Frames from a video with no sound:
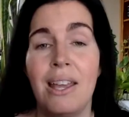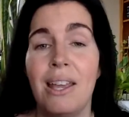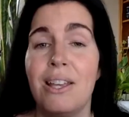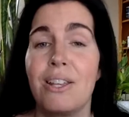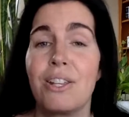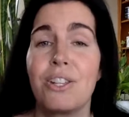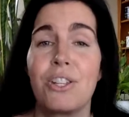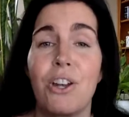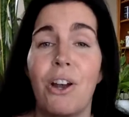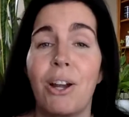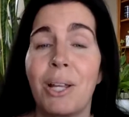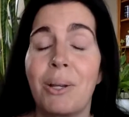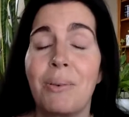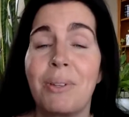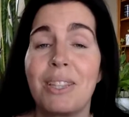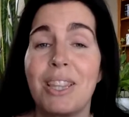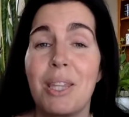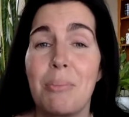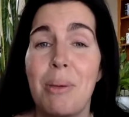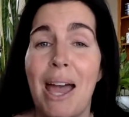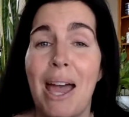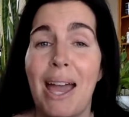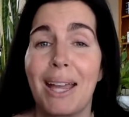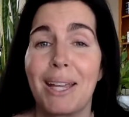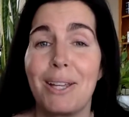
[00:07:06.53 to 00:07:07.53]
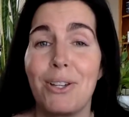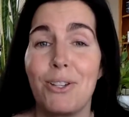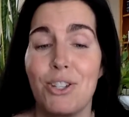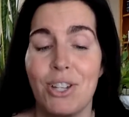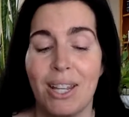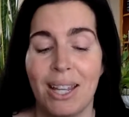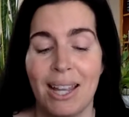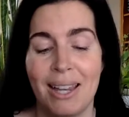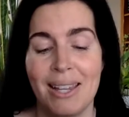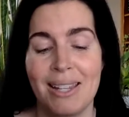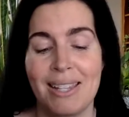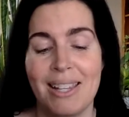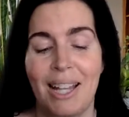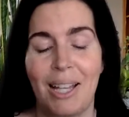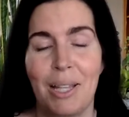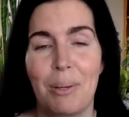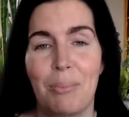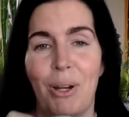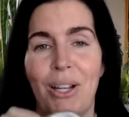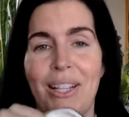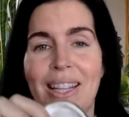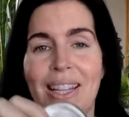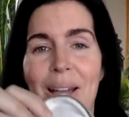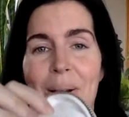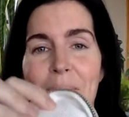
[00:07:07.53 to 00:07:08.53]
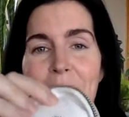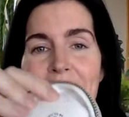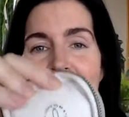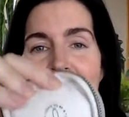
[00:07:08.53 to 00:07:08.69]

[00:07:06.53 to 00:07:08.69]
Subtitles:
Starting with the packaging, I celebrate that we